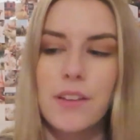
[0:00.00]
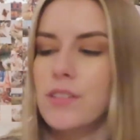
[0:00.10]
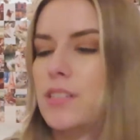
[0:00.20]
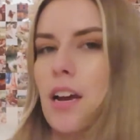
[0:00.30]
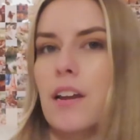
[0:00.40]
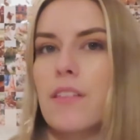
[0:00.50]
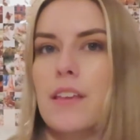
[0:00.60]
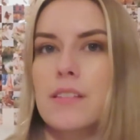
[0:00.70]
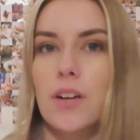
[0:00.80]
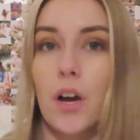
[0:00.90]
I use a ton of
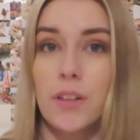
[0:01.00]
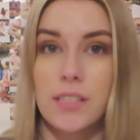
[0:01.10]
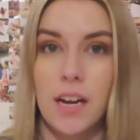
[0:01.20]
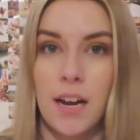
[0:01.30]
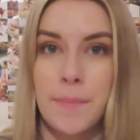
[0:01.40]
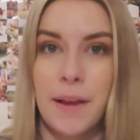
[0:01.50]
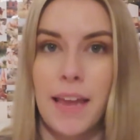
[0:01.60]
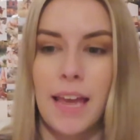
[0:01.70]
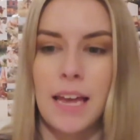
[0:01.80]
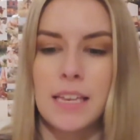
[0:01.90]
these all the time,
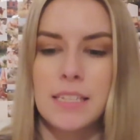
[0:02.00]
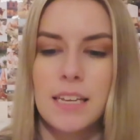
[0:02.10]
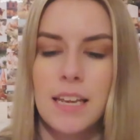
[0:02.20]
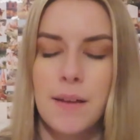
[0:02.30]
and